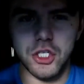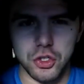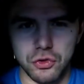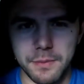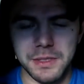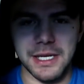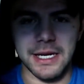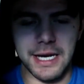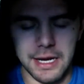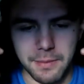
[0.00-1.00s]
scripted,
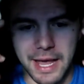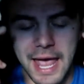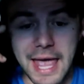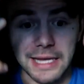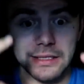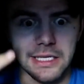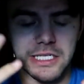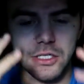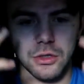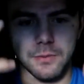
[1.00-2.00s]
and in my head at
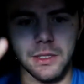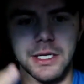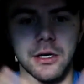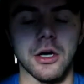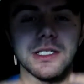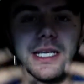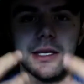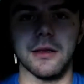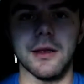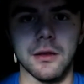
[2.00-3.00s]
least scripted and
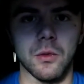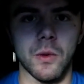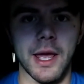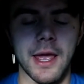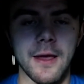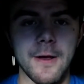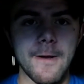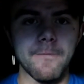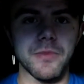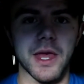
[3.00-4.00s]
articulated the way
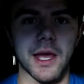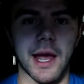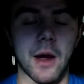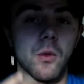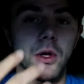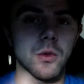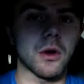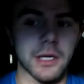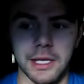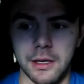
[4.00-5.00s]
that I want you
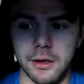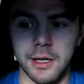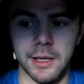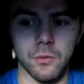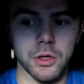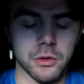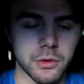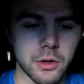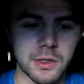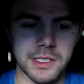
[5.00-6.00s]
all to hear it. And what you'll
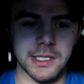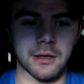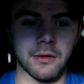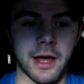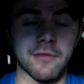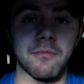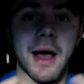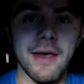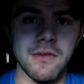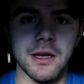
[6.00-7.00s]
notice in a lot of
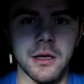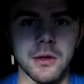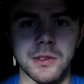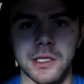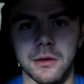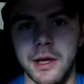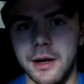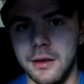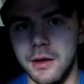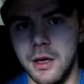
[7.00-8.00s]
my videos and a
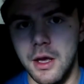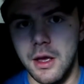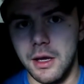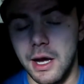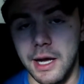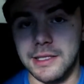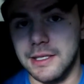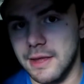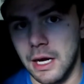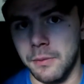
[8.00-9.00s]
lot of the
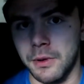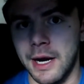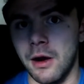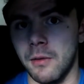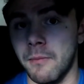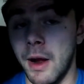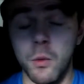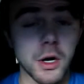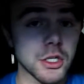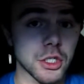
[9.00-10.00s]
content that I put out, my
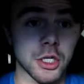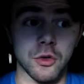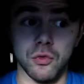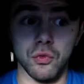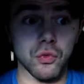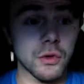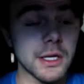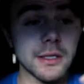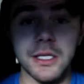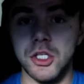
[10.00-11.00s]
words are
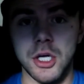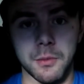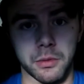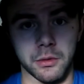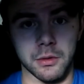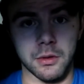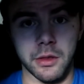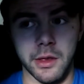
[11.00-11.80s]
really jumbled.